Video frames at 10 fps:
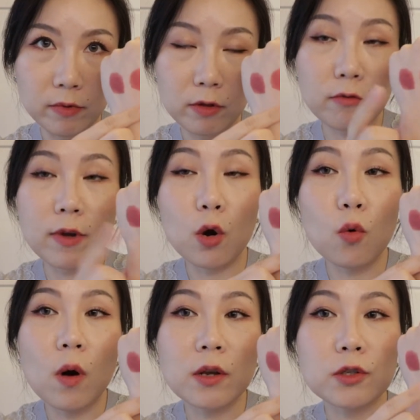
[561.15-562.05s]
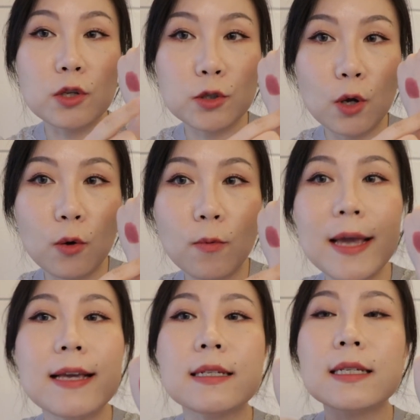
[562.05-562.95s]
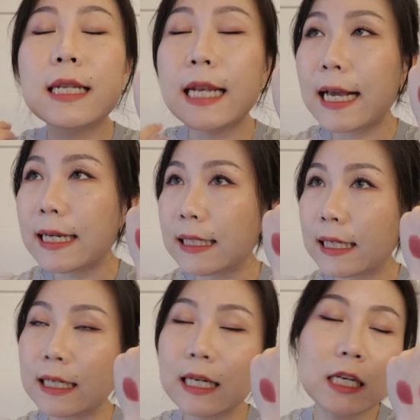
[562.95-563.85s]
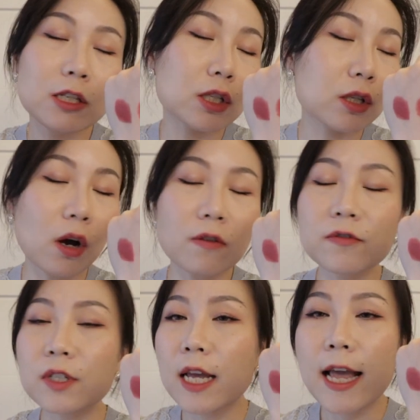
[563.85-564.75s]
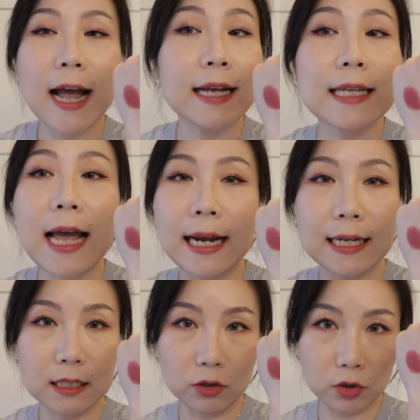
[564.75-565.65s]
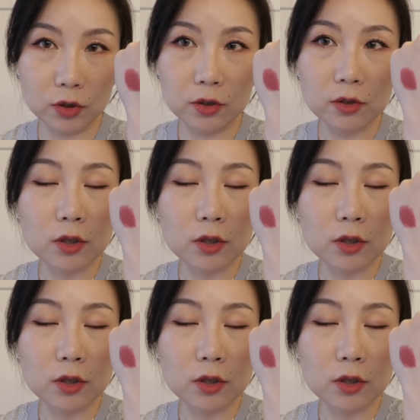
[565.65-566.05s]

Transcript: 301's the soul is lady, soft and elegant.